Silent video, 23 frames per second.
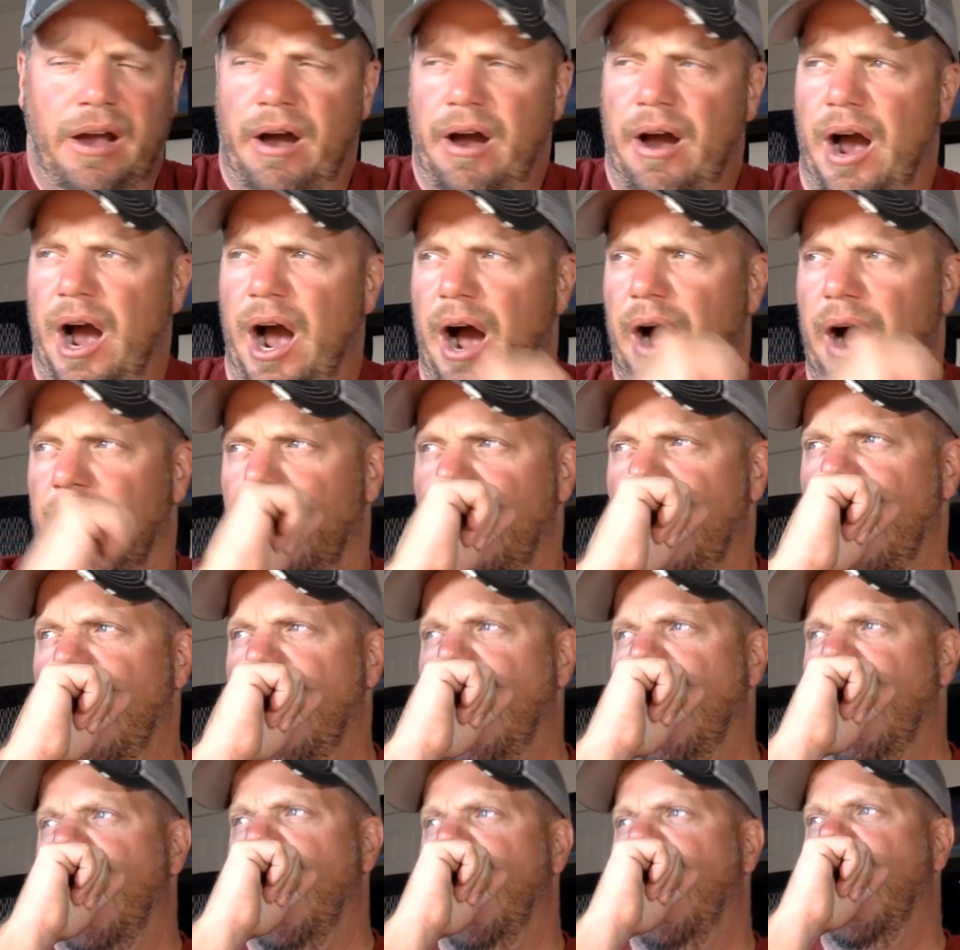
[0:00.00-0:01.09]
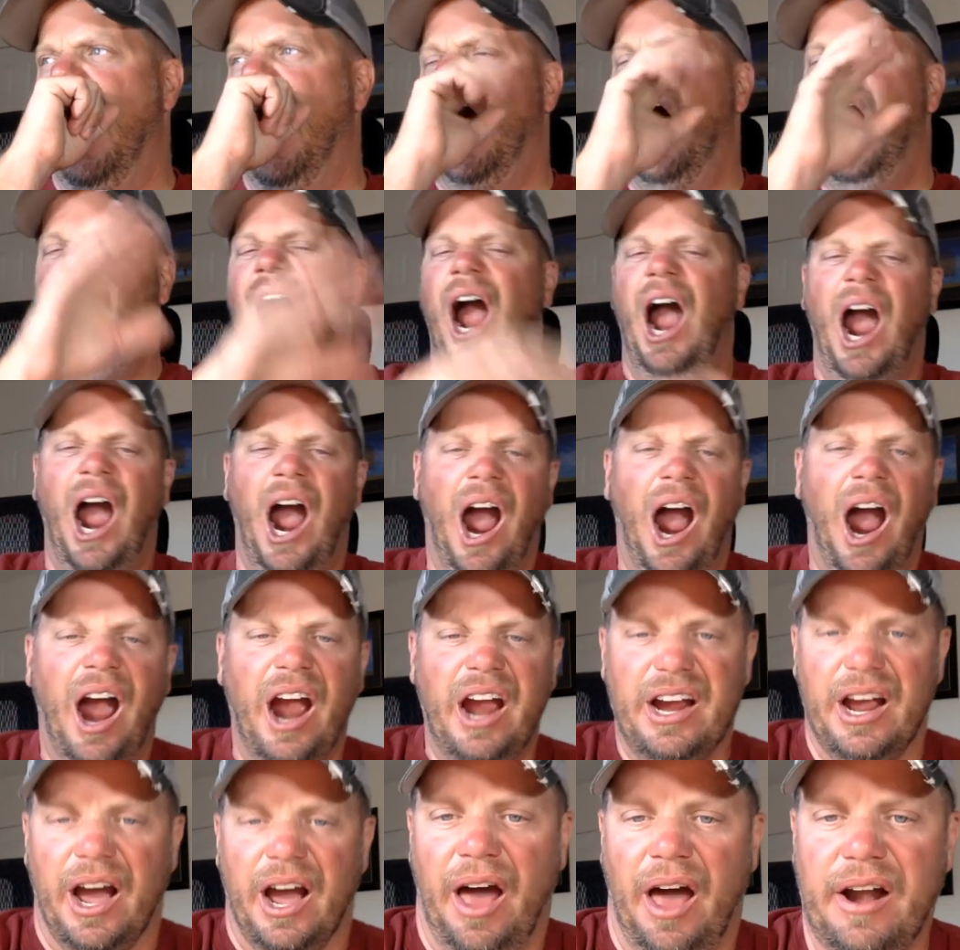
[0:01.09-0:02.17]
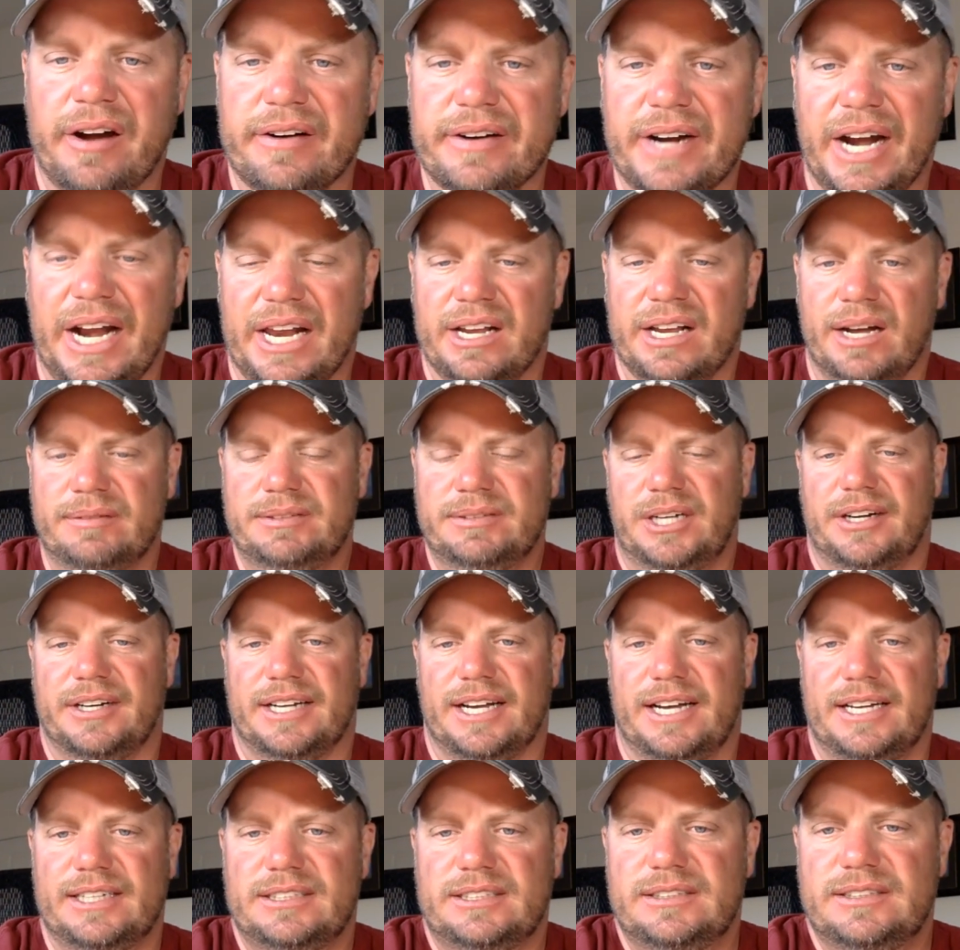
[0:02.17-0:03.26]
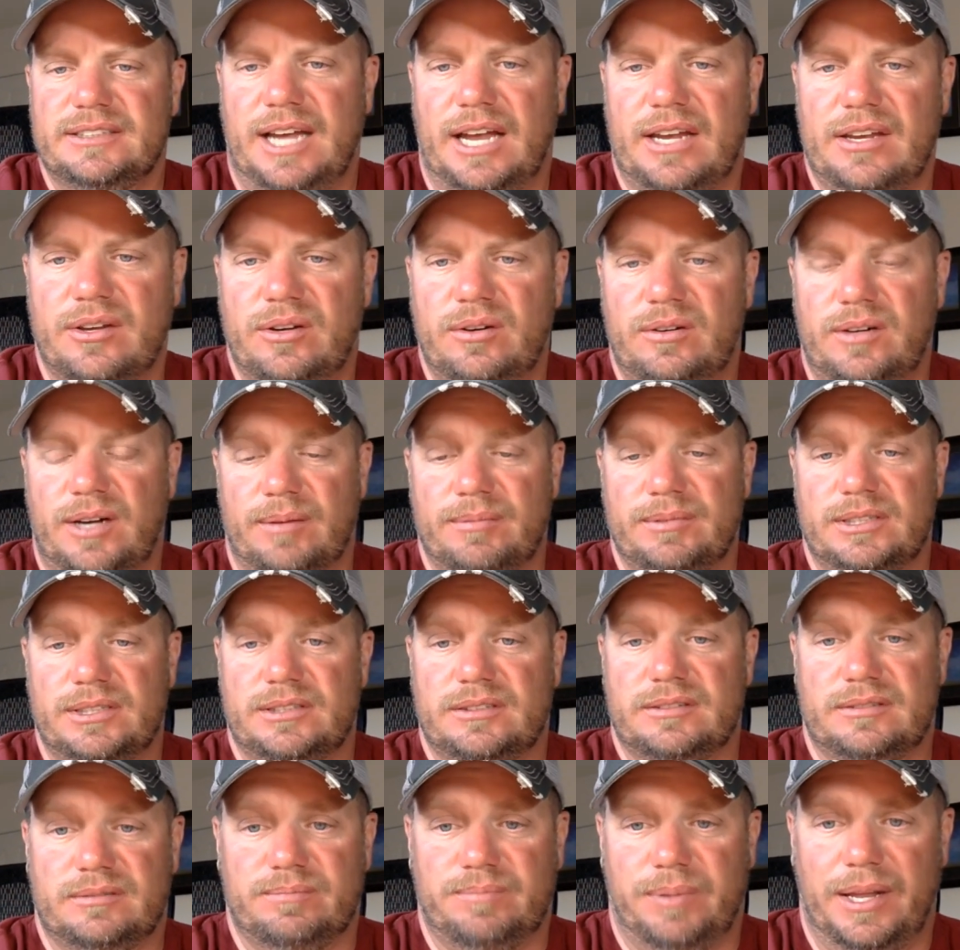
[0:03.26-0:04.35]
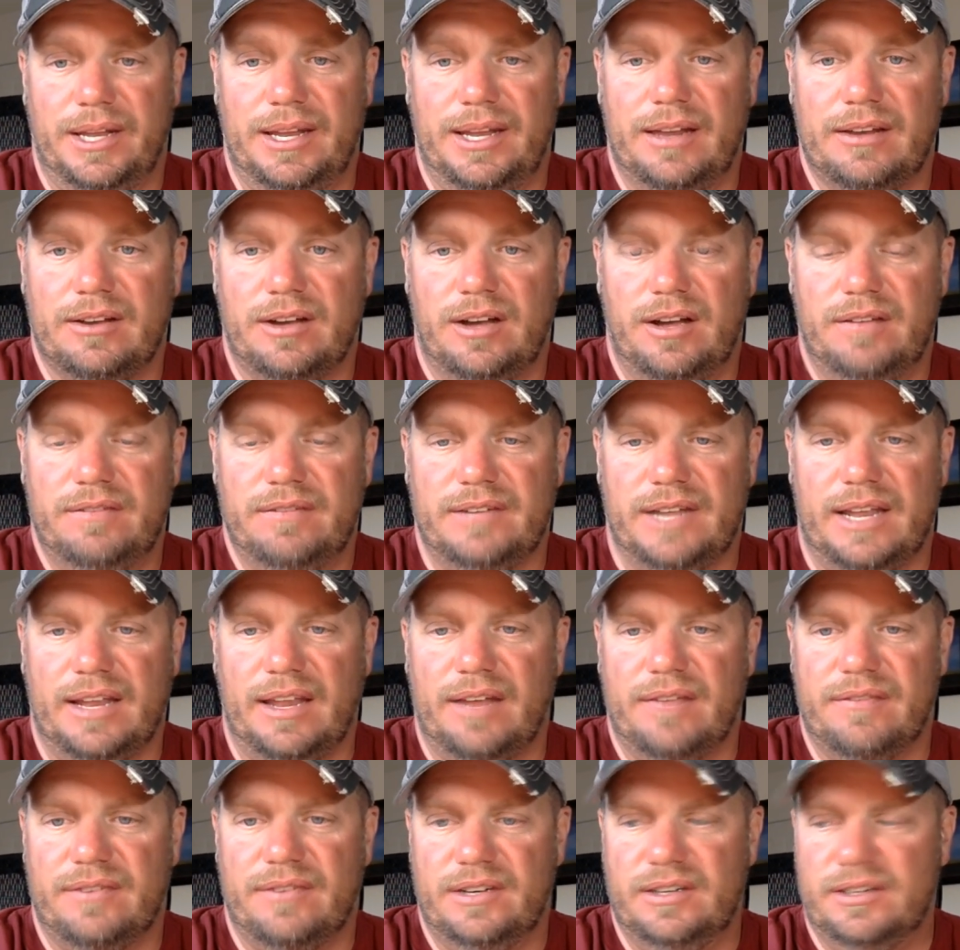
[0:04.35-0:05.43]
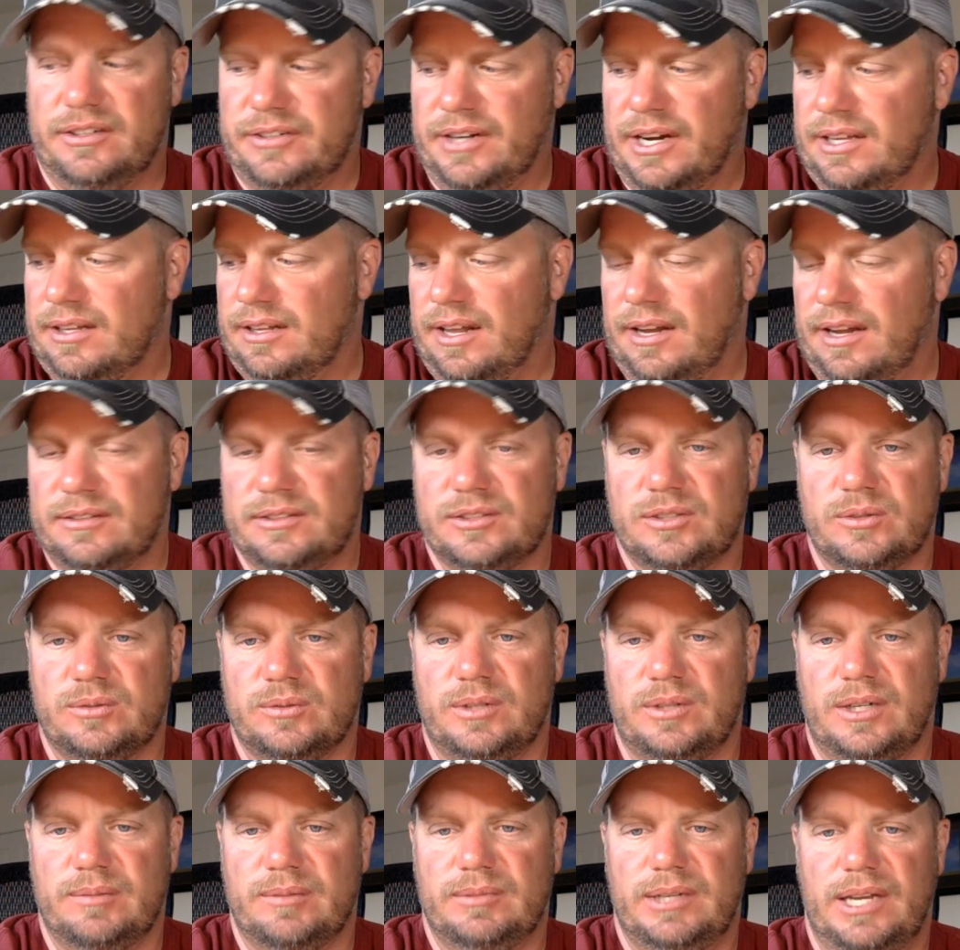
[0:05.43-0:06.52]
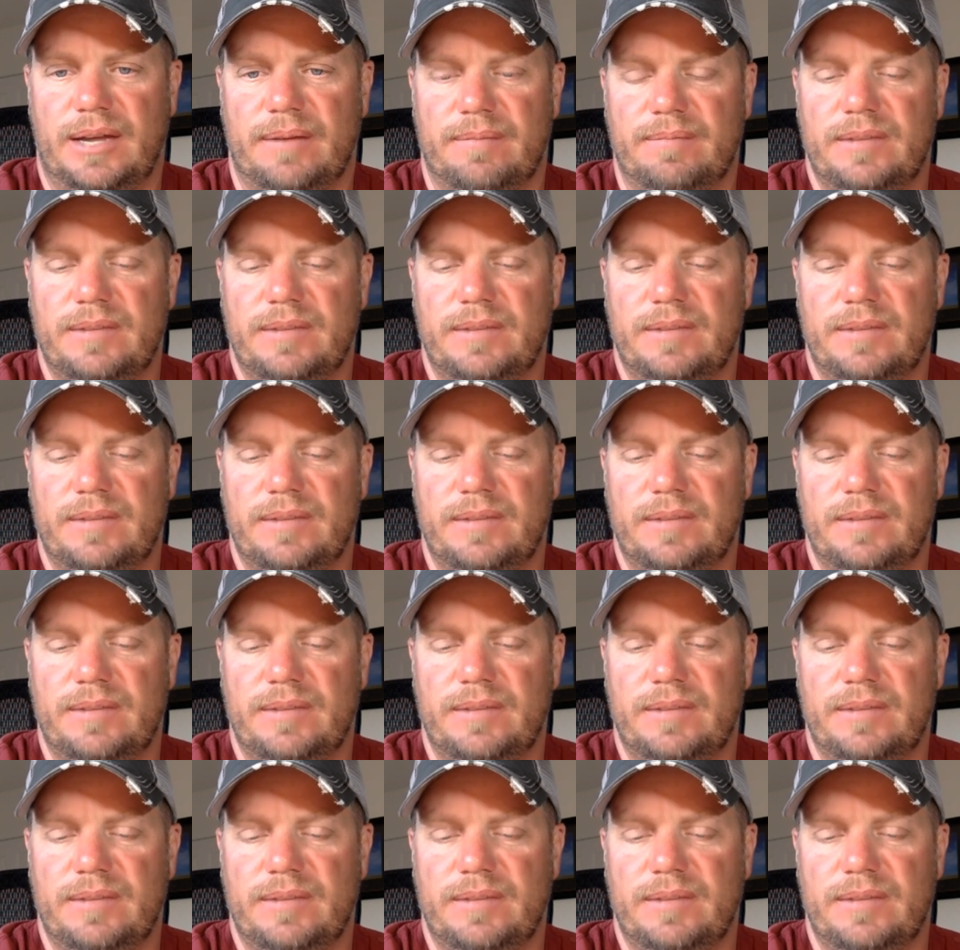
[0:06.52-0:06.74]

Oh, God already. I'm sorry, guys. Not you. I'm just... played a lot of golf, had a lot of fun, and drank a lot. So, yeah.